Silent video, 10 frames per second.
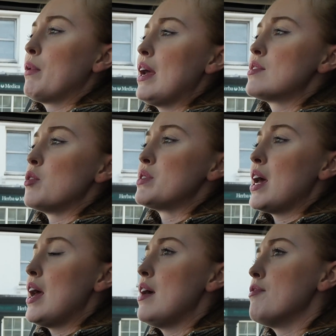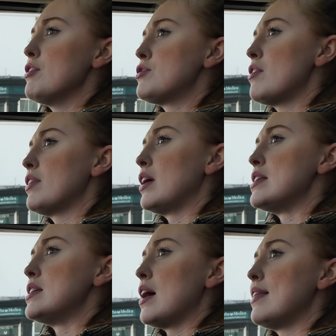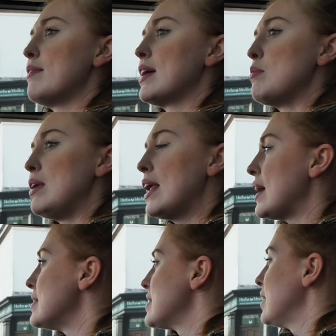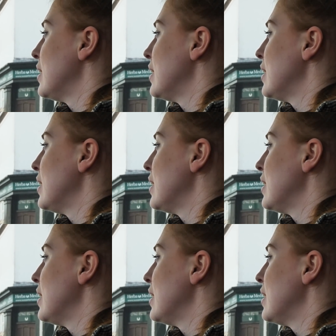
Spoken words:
getting stopped at every traffic light today. I think we're going to be late.